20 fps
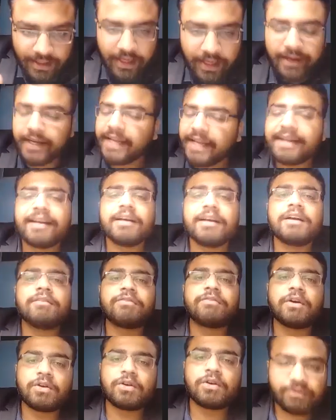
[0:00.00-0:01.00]
declare in
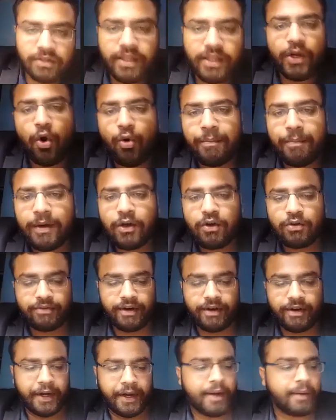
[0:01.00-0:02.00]
front of the government of
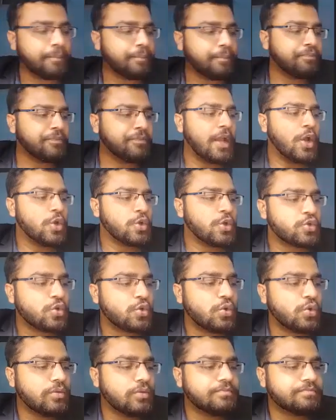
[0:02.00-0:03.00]
India.
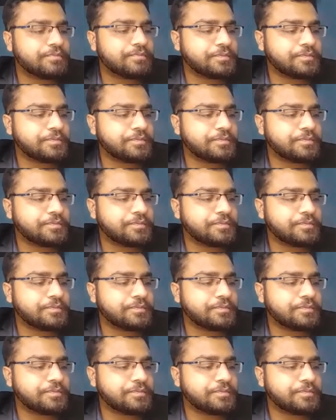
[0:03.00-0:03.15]
So